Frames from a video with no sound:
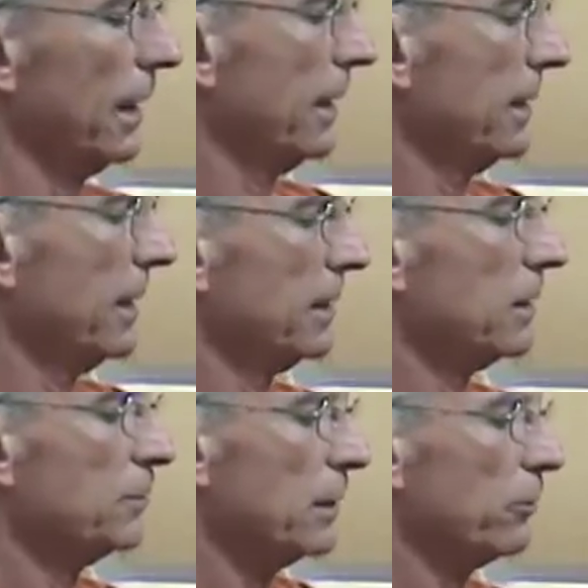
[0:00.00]
and then
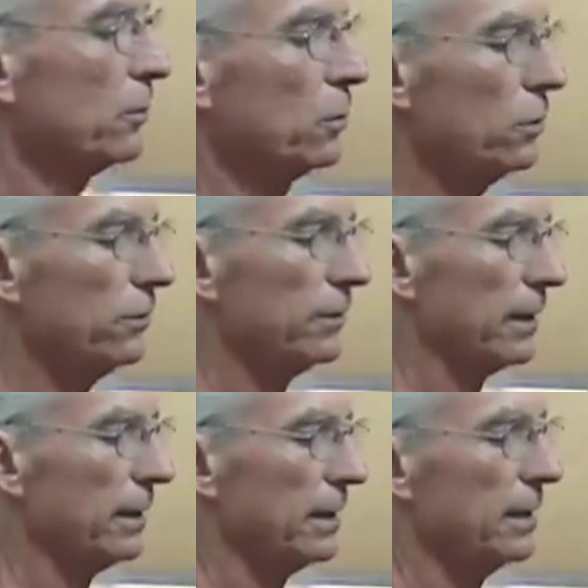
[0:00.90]
can be removed
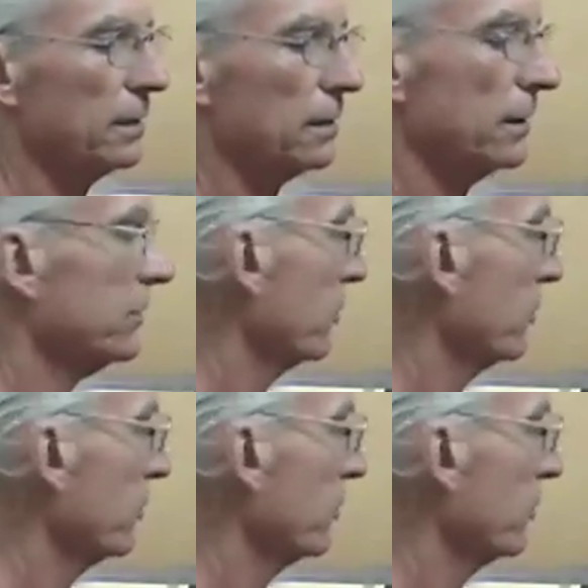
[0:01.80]
and easily